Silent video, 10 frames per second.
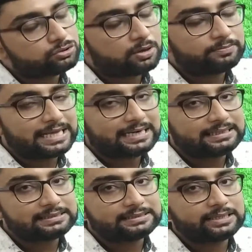of that
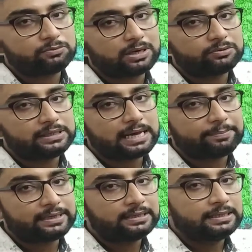incident, what will
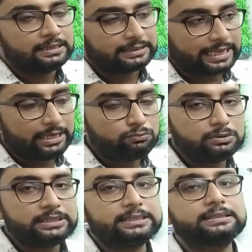happen? The
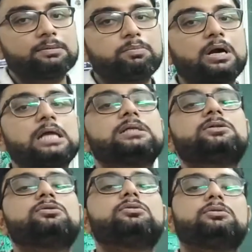unity, the
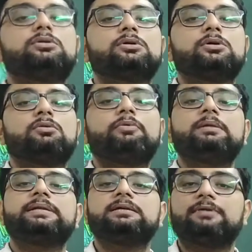brotherhood will
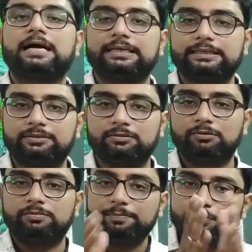be divided,
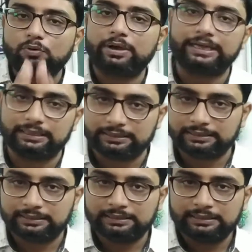will be
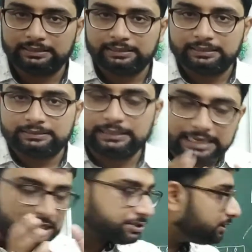broken. The
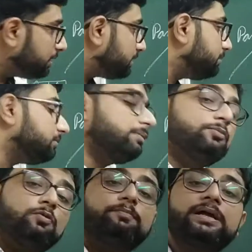nationalism, the
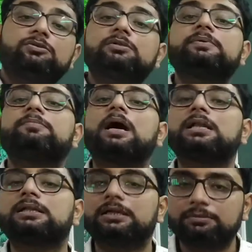movement will be
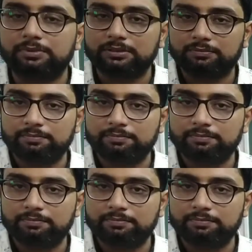vulnerable.